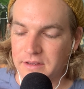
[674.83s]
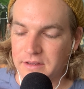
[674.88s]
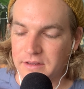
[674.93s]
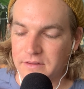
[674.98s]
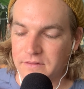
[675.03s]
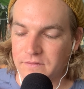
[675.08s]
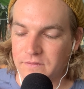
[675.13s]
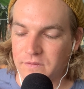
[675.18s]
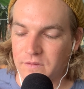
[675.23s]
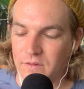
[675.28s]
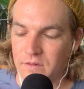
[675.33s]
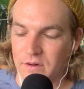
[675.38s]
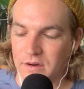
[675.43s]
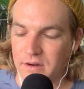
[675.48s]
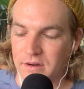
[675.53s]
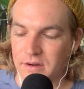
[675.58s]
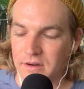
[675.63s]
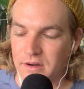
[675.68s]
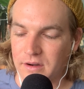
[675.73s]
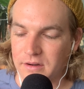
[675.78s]

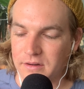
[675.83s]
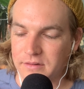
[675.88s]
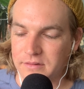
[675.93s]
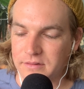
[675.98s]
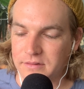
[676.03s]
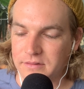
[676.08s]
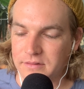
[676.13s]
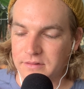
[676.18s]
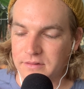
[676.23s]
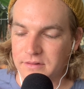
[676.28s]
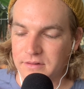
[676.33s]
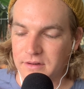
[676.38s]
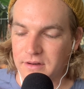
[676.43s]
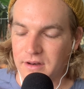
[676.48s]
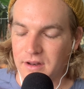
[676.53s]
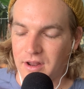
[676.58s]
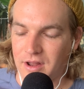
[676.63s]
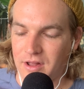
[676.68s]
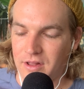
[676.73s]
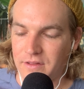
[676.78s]
for
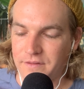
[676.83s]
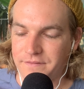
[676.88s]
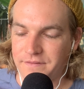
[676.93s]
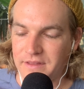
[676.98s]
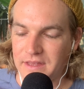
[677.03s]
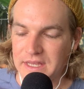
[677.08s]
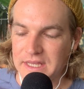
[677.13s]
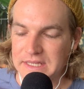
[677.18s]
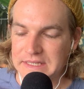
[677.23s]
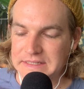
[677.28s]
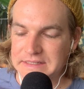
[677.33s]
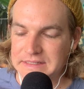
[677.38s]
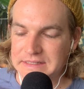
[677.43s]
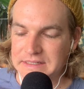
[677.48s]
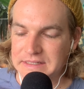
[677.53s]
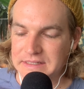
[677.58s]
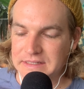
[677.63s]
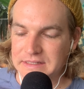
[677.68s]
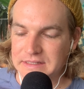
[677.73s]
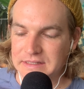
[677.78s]
all of these
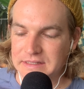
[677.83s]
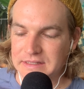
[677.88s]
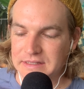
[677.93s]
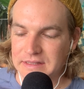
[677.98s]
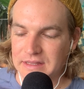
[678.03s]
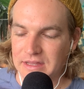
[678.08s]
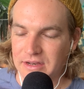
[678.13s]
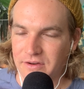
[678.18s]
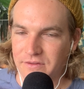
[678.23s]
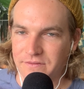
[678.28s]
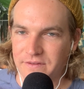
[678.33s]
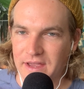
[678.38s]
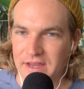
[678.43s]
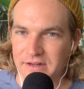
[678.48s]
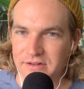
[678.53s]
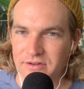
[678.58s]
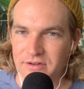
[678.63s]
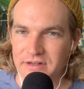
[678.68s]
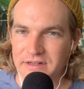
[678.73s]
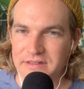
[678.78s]
little
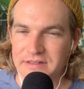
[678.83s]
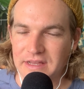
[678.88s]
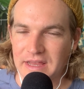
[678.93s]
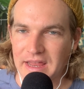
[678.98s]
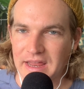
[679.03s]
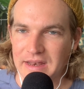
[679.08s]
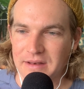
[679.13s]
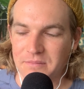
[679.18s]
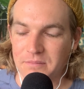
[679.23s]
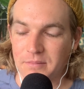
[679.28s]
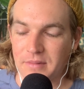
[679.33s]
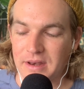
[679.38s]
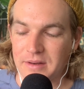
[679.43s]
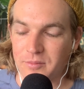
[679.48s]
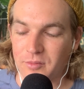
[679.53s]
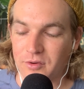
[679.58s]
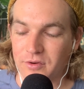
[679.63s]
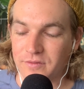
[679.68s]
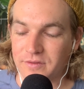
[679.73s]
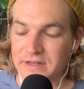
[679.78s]
factoids and many
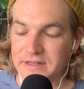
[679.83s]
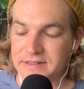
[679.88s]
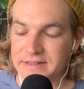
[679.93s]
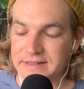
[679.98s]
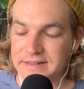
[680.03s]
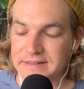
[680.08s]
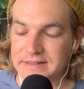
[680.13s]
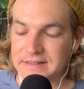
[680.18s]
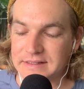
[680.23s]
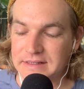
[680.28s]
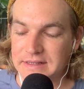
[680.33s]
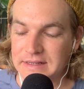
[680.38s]
more reasons